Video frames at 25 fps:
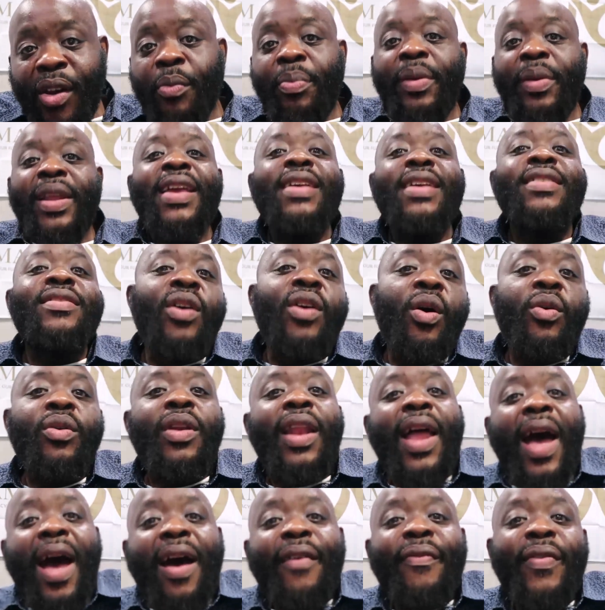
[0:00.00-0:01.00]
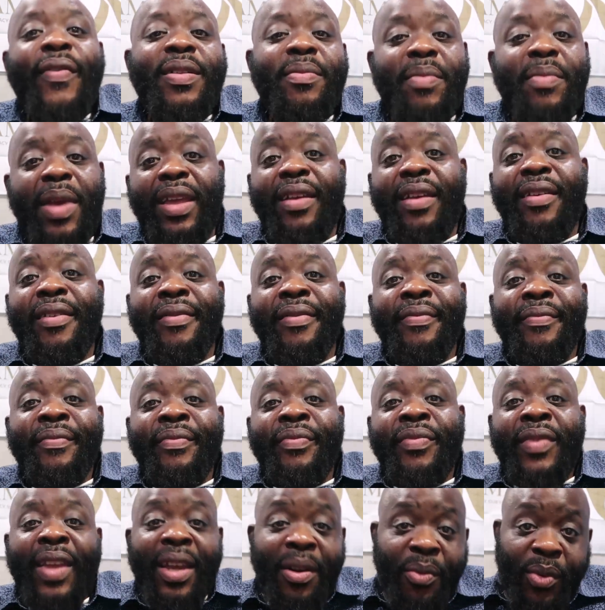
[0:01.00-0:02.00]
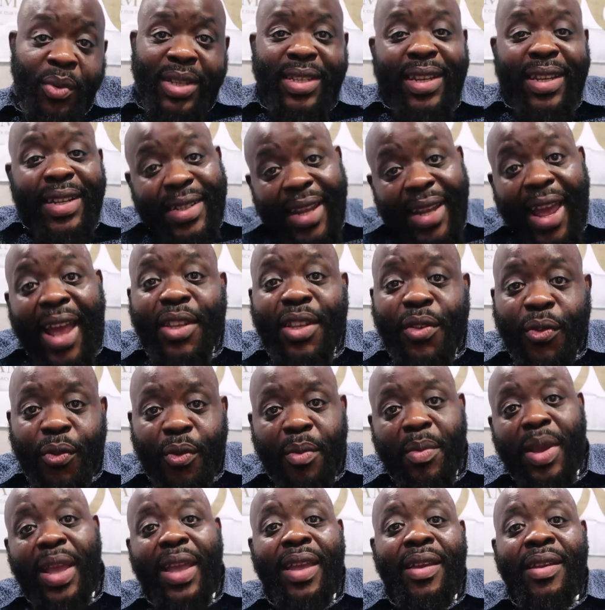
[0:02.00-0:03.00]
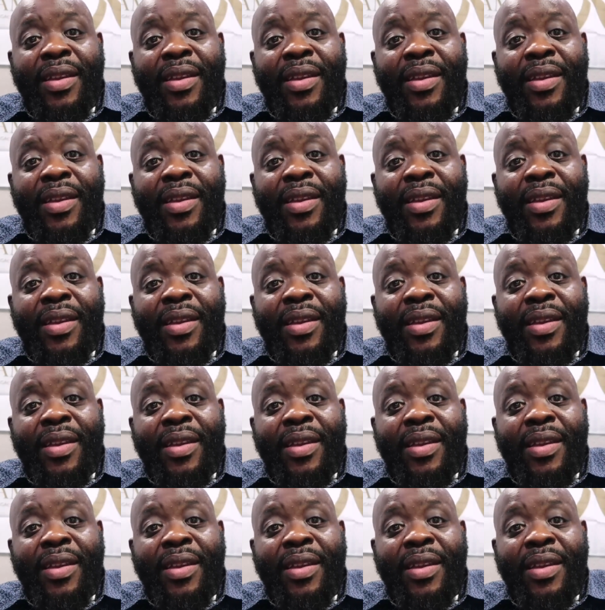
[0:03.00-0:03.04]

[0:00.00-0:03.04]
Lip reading: Please don't laugh at me. It was intense for me.